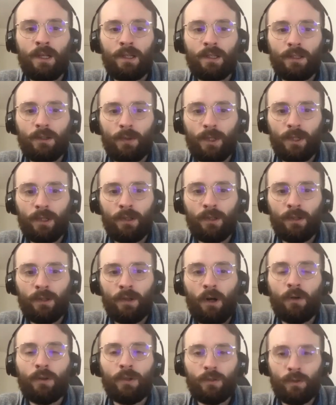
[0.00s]
you hear,
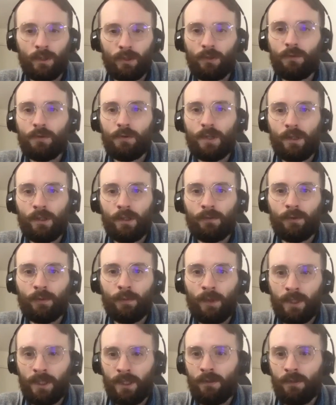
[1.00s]
oh, you can lose all of your
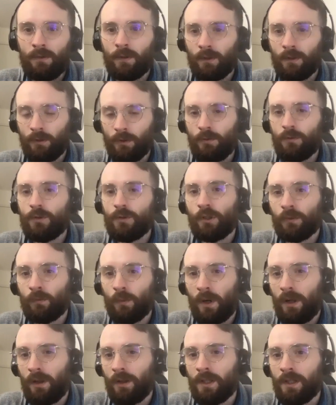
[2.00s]
money, you can lose your
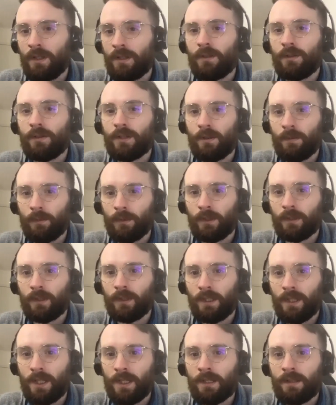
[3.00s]
wallet or something
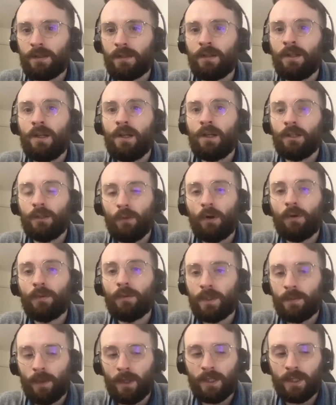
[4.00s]
like this, you are
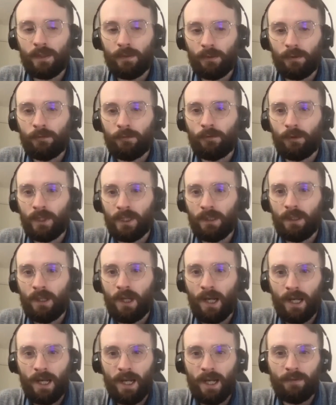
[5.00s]
responsible for it.
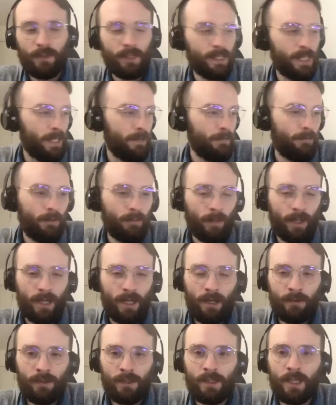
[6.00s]
I have a safe in my
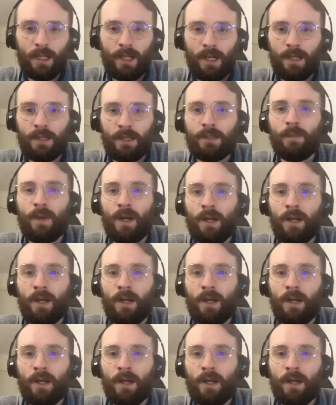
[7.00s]
house that has